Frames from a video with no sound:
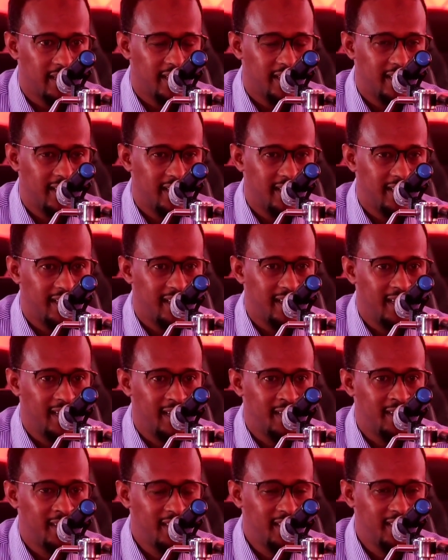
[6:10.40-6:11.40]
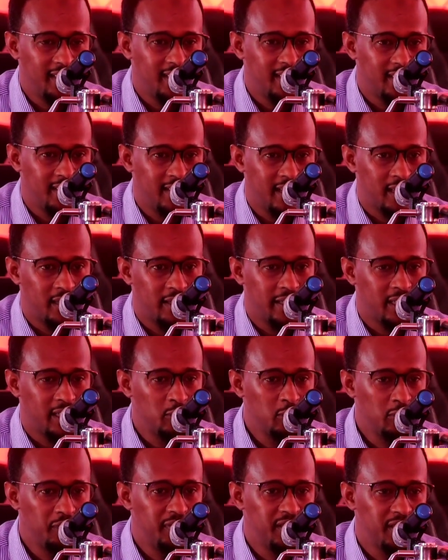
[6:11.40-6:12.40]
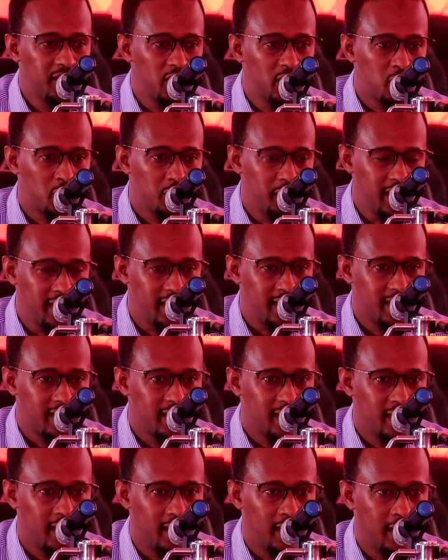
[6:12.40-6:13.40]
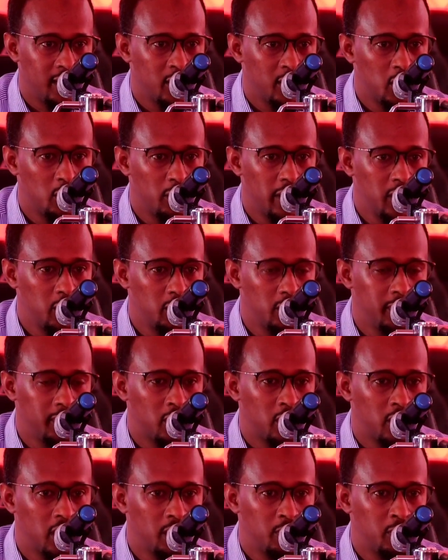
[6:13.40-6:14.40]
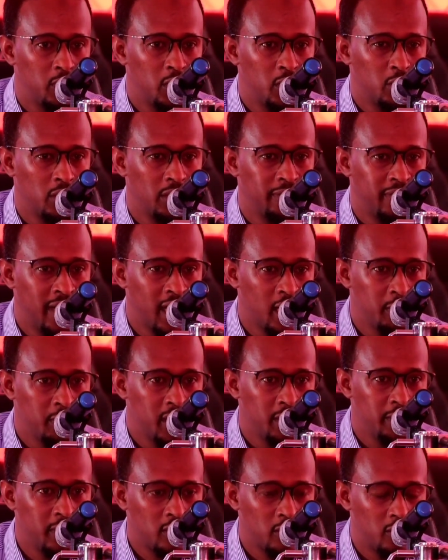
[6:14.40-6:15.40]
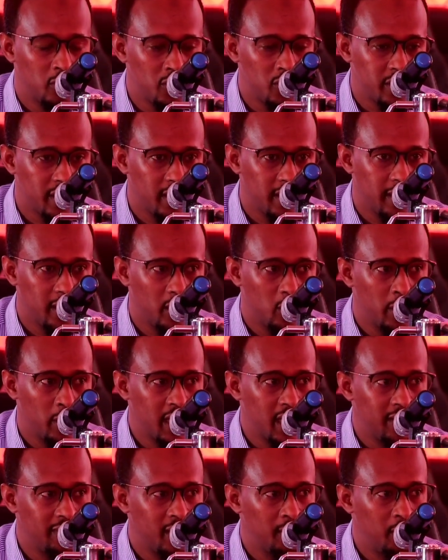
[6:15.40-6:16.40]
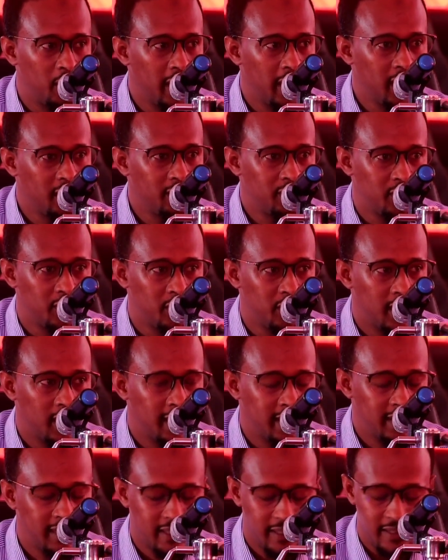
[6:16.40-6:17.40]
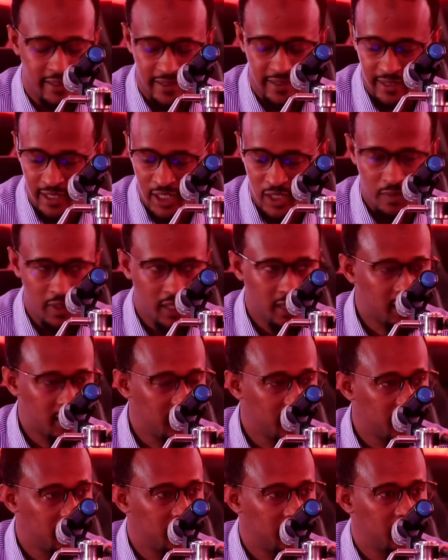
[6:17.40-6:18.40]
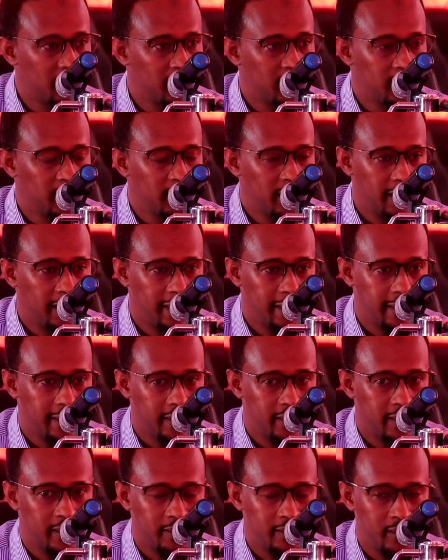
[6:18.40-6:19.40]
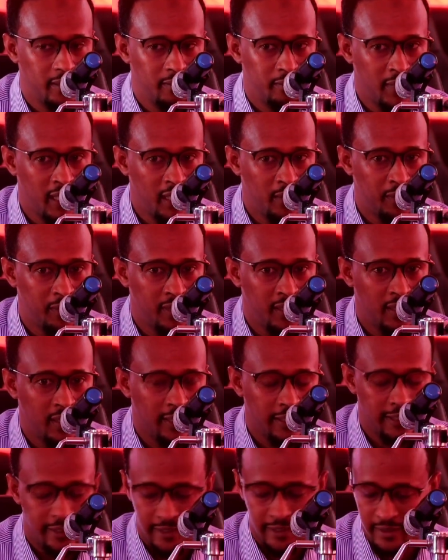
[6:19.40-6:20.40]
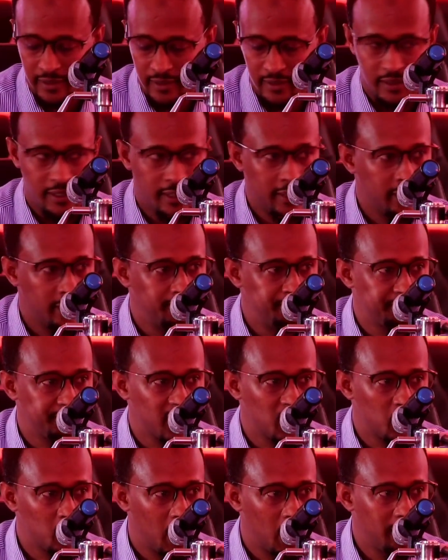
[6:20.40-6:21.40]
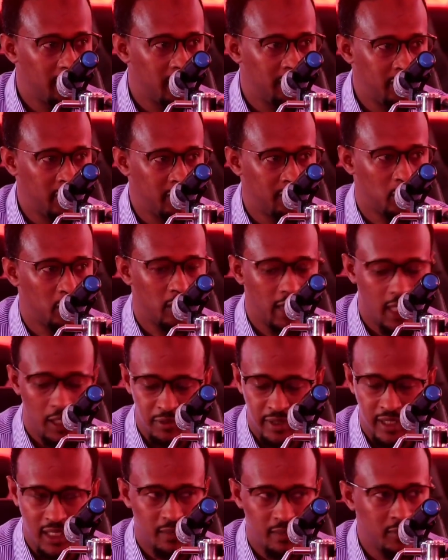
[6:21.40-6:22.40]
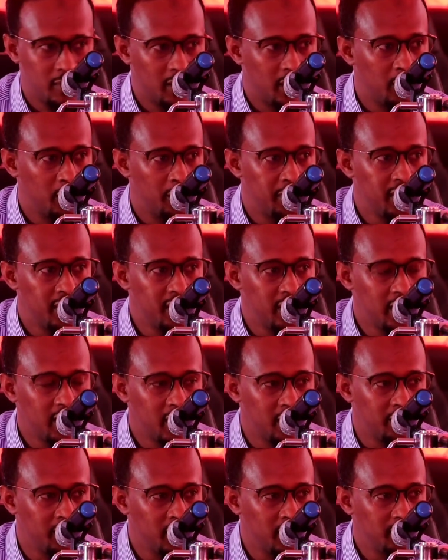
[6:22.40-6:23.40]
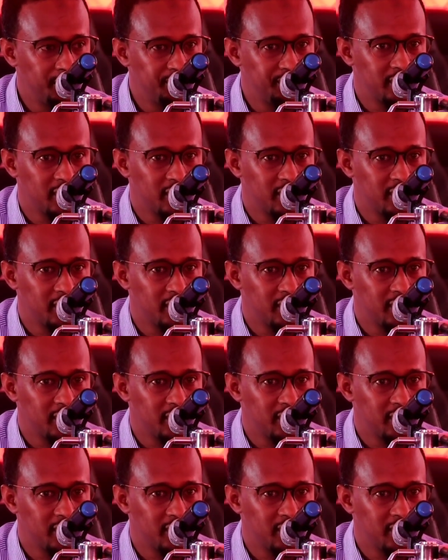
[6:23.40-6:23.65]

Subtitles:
I think there are two phases to it. I don't know why you will be calling it political environment, because what I've applied for and expect maybe to have a favorable outcome on this interview